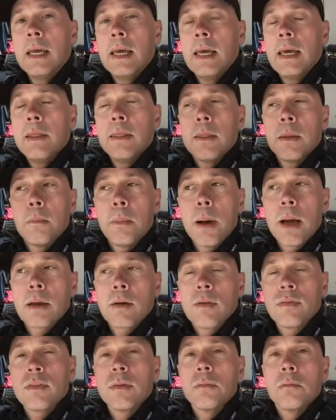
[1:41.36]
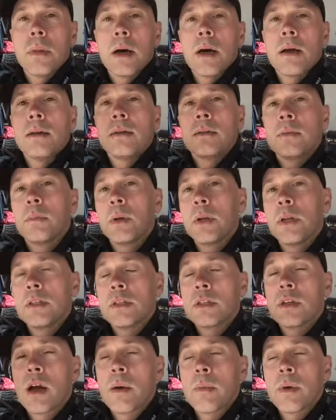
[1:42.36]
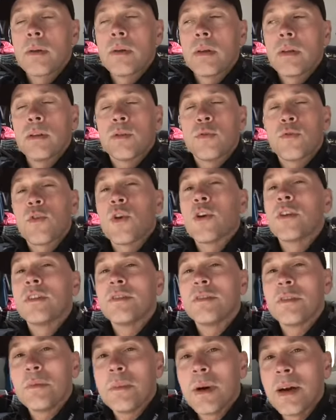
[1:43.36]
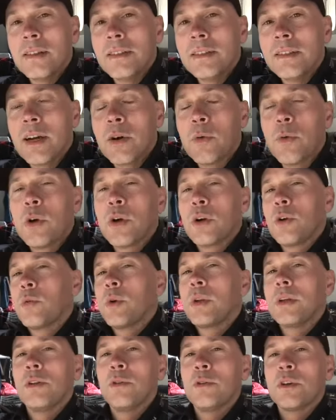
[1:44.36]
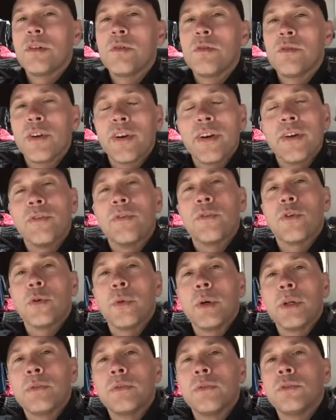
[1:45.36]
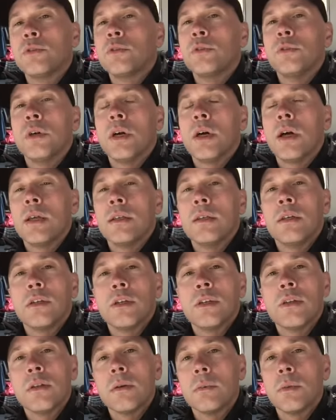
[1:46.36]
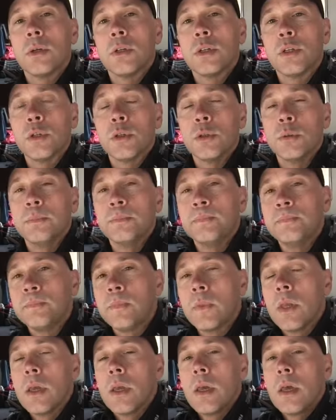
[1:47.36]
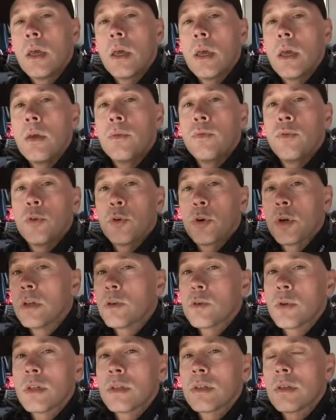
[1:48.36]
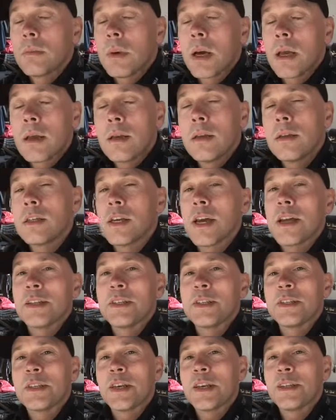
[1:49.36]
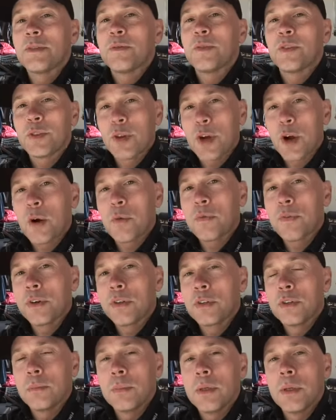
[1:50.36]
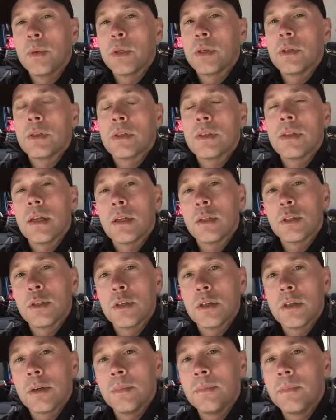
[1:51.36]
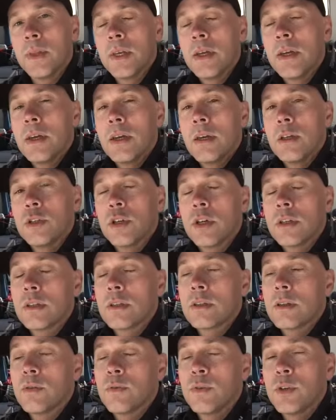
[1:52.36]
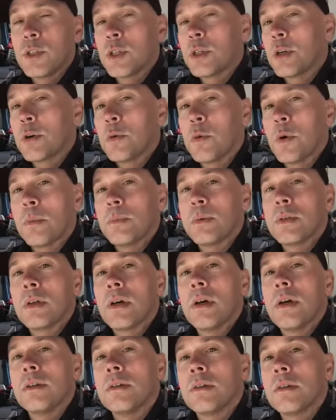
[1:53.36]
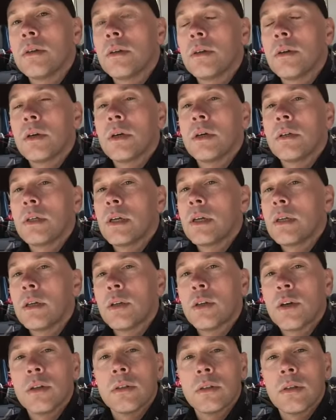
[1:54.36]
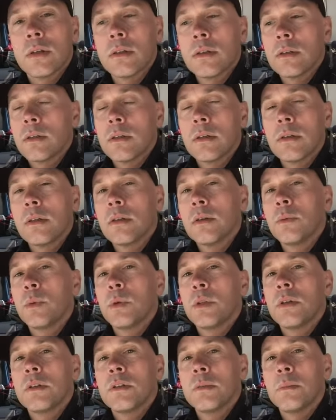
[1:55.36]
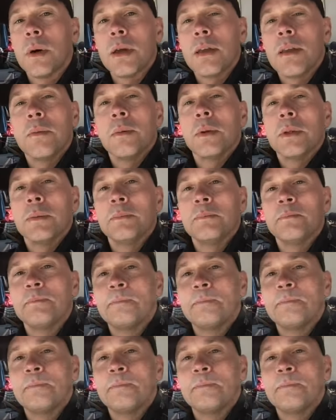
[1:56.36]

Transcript: in the back of the mind, but it's coming in the front of the mind. Now we're already looking very forward to uh, edition number two. If you're interested by any chance as a photographer to be with us next year, just uh, visit our website or get in contact uh, with us by email.